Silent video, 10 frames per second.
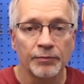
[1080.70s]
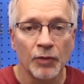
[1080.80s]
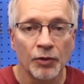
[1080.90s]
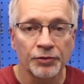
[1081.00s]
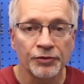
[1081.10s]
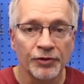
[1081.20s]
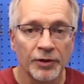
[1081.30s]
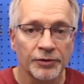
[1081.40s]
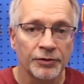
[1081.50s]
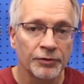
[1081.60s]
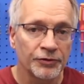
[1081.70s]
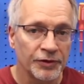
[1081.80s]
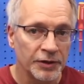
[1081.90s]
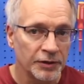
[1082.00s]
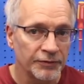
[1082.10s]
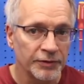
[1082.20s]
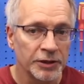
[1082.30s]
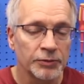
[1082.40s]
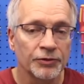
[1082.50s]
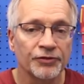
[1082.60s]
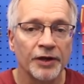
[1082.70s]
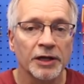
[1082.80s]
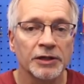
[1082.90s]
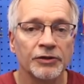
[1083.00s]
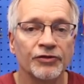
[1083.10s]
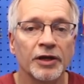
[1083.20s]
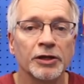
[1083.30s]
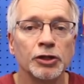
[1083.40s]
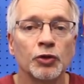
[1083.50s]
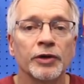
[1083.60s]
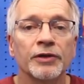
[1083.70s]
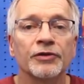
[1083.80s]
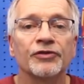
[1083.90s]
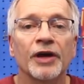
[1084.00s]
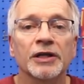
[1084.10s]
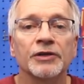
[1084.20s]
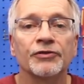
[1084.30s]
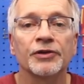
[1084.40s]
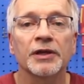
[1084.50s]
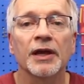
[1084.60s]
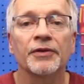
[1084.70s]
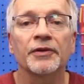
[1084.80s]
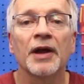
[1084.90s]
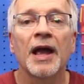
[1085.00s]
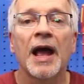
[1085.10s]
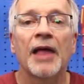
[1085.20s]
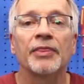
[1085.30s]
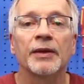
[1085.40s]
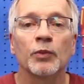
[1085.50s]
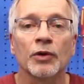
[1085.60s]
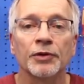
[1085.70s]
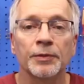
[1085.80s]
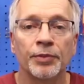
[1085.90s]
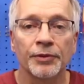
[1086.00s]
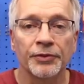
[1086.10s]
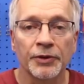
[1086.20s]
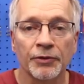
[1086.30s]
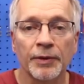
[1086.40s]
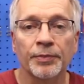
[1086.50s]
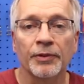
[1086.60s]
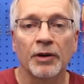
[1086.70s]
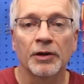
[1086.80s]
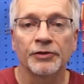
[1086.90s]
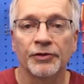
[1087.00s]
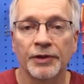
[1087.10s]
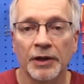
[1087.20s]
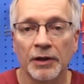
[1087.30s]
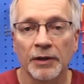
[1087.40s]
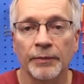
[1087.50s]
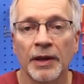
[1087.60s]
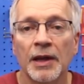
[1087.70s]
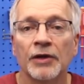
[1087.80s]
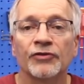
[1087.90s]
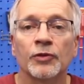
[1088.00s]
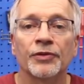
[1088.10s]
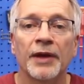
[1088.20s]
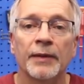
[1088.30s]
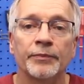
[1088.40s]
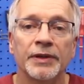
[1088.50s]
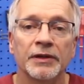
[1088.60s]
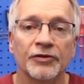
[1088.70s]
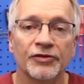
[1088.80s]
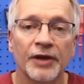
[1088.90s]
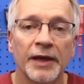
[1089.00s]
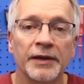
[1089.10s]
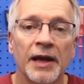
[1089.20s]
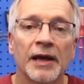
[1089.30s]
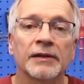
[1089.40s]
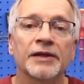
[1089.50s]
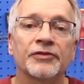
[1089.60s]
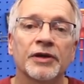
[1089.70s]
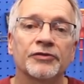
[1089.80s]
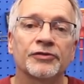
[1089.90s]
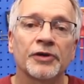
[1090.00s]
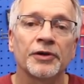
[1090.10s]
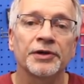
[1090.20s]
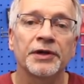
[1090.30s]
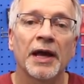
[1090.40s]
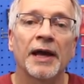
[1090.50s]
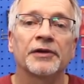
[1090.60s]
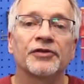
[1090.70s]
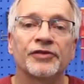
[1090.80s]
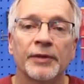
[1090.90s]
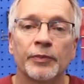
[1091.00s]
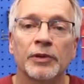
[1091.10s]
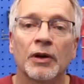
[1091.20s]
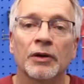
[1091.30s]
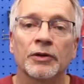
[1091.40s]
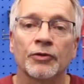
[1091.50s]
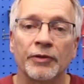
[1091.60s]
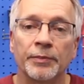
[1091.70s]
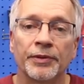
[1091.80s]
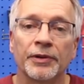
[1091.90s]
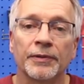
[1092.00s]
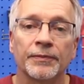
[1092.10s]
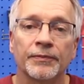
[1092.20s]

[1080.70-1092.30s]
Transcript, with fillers: the motors onto those individual sections and join the sections together, and then we're going to put the gripper onto the arm. So with that being said, let's get started and assemble our gripper.